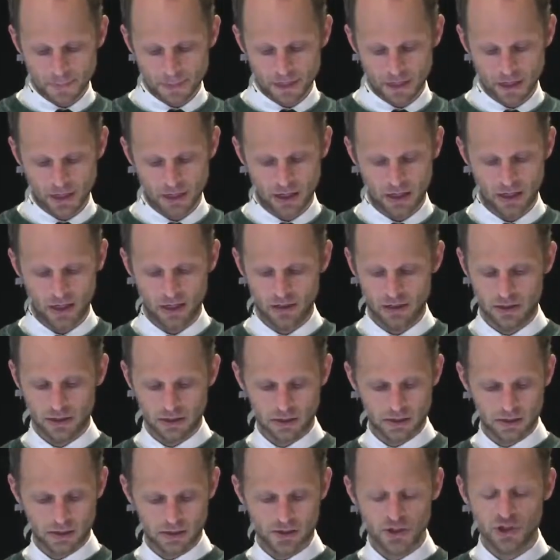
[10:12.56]
uh,
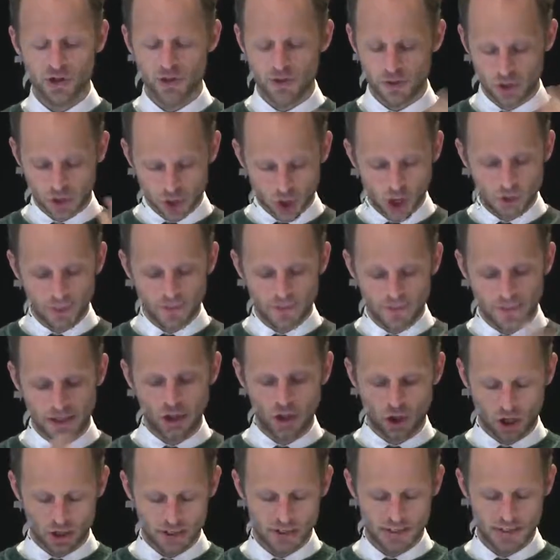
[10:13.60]
sorry, the Global Fund
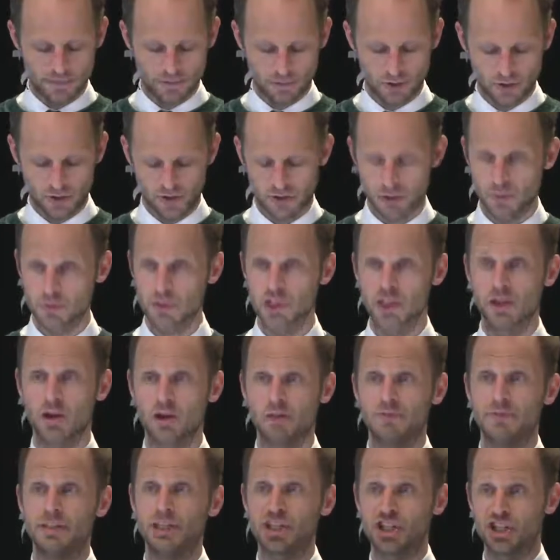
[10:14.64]
concept note, there was a lot
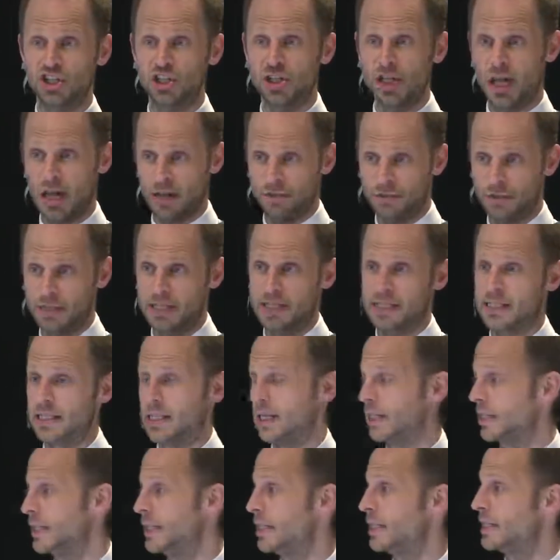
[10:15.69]
of additional advocacy
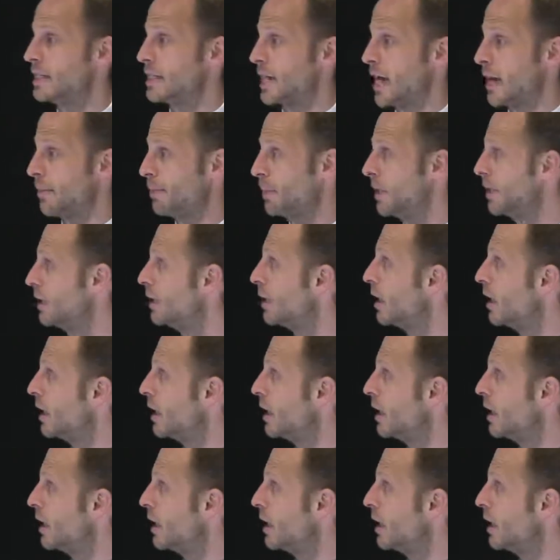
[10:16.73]
that needed to happen.